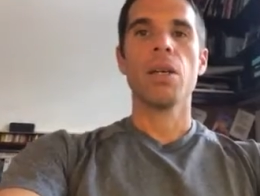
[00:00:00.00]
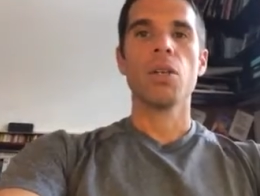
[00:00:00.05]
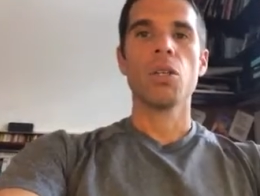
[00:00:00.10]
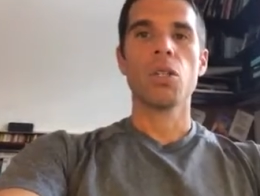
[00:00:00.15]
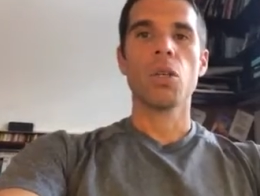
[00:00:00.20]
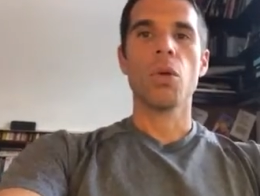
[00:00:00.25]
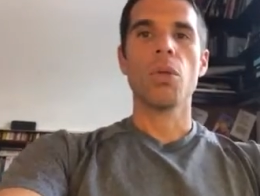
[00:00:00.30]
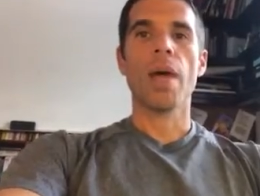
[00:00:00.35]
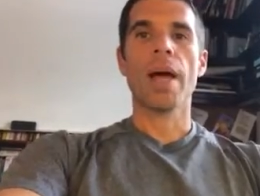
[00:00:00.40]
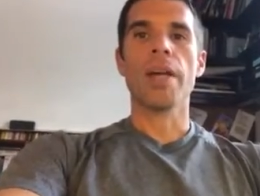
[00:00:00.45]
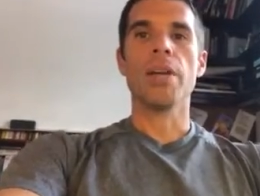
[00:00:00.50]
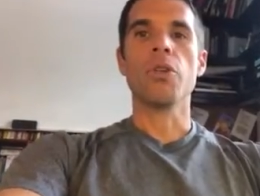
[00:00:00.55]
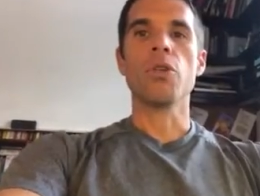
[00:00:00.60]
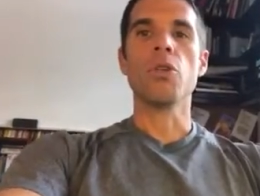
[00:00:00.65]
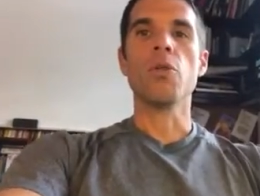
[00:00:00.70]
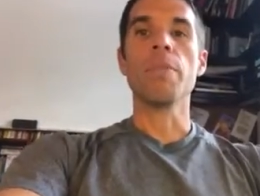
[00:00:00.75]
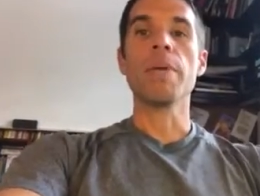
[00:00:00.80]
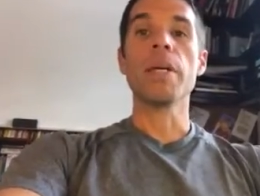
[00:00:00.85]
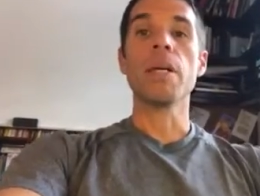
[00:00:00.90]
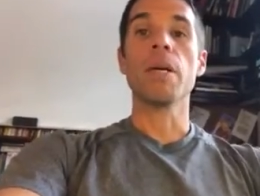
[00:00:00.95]
so that
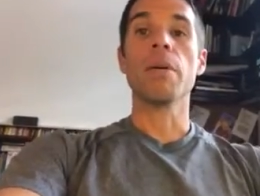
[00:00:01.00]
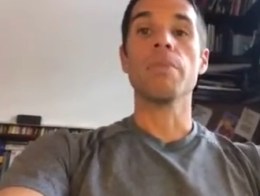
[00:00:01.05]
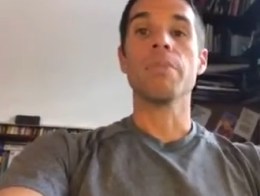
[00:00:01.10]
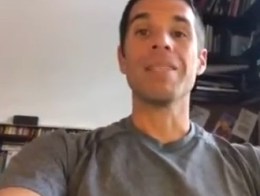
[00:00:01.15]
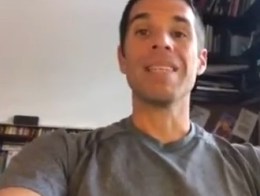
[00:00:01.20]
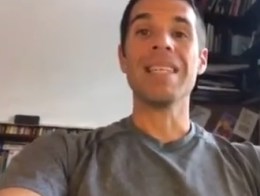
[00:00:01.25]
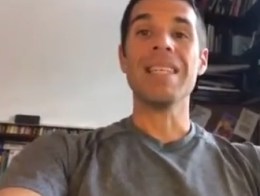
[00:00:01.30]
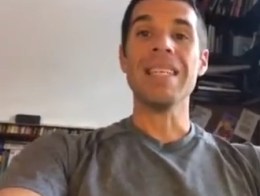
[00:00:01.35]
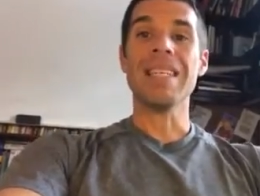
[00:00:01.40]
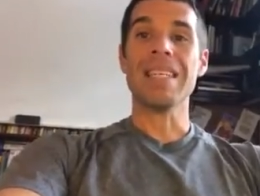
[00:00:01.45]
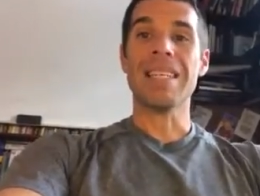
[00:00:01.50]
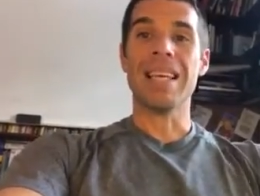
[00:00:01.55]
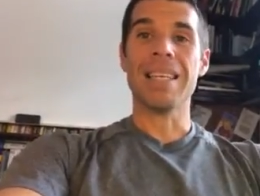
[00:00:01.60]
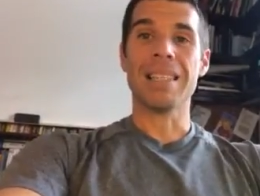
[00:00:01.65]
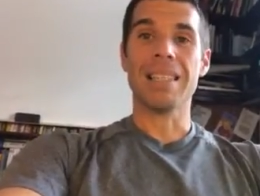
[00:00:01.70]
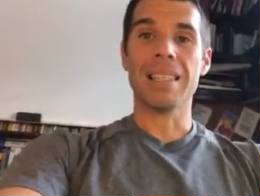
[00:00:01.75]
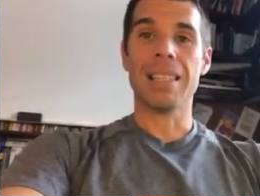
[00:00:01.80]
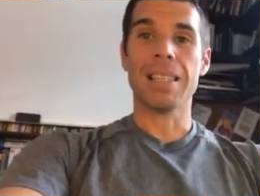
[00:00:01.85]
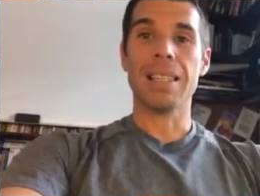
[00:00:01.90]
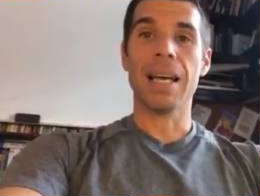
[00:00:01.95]
you become
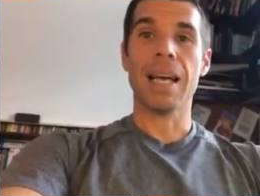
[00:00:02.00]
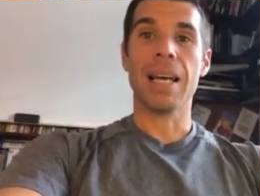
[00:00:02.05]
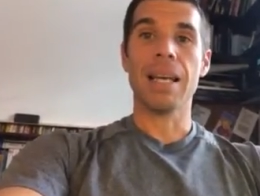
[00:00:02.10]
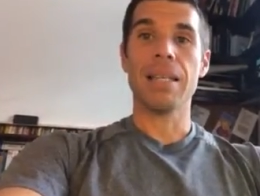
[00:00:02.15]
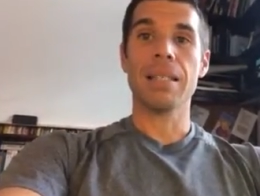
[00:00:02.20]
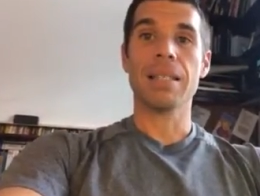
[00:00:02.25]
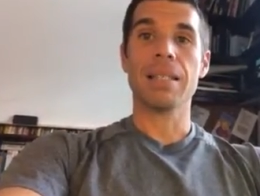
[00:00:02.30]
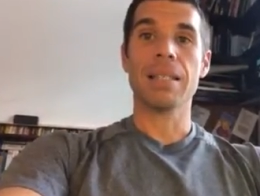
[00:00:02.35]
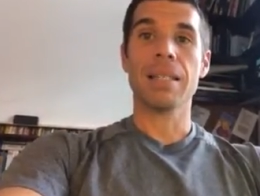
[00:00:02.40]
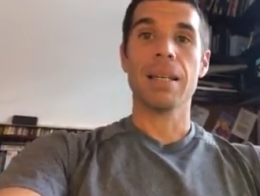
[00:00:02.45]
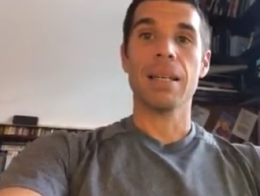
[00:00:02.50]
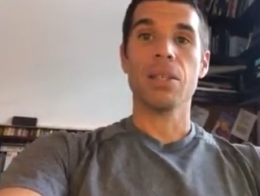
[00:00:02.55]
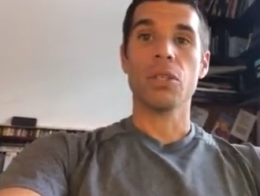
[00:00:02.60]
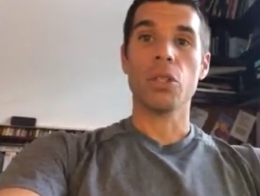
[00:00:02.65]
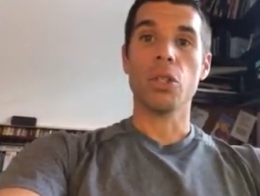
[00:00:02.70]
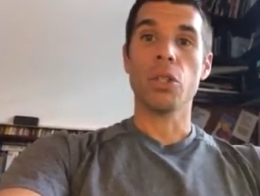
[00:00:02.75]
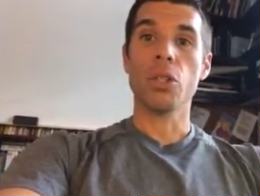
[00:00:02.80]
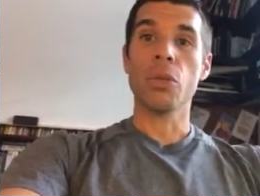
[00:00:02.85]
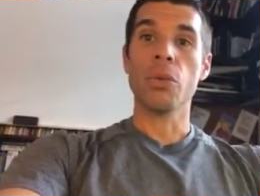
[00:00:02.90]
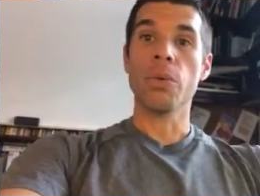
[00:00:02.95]
desensitized
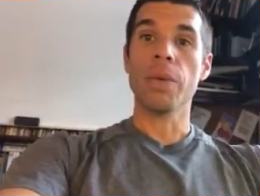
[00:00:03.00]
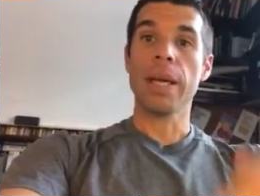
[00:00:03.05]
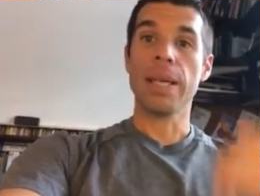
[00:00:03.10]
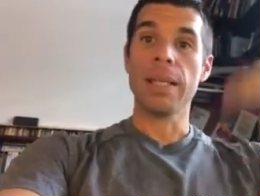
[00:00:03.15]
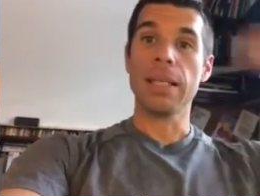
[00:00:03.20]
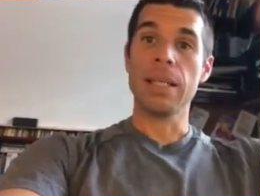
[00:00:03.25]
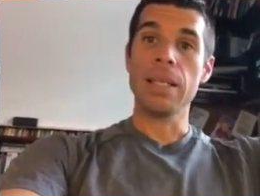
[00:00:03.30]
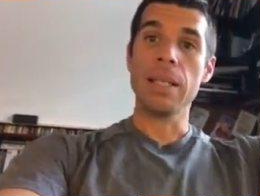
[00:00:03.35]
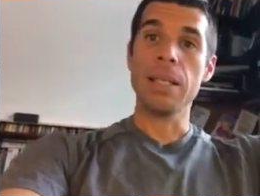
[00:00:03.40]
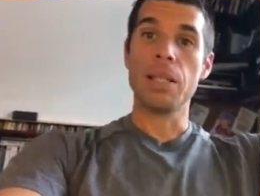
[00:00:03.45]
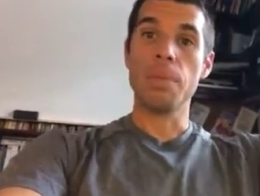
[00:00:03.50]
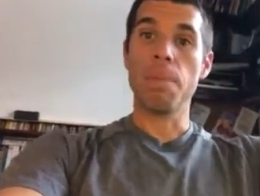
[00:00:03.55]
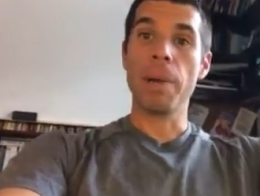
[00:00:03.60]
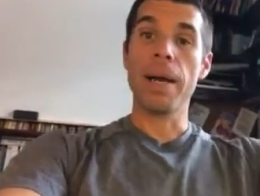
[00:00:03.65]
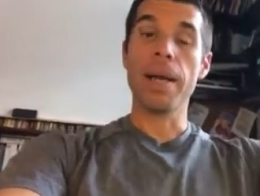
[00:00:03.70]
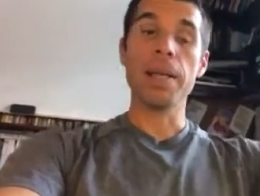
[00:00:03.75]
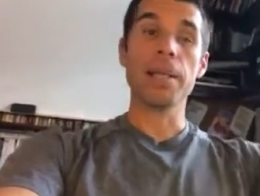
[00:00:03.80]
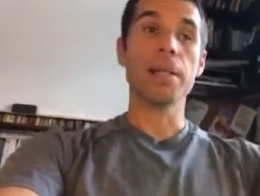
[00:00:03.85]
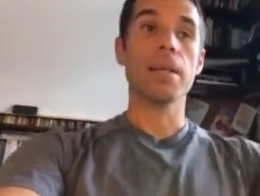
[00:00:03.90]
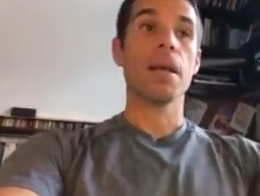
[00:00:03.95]
so you don't get these
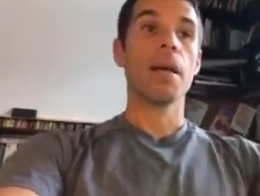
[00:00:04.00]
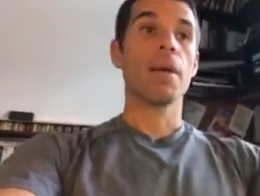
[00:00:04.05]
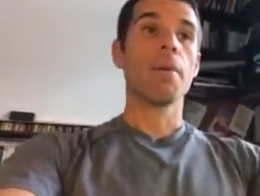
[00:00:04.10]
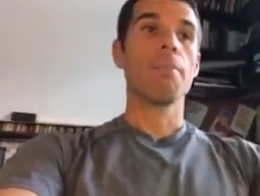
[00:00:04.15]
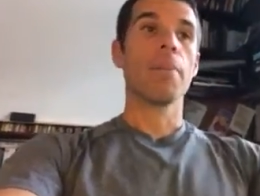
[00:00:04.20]
spikes,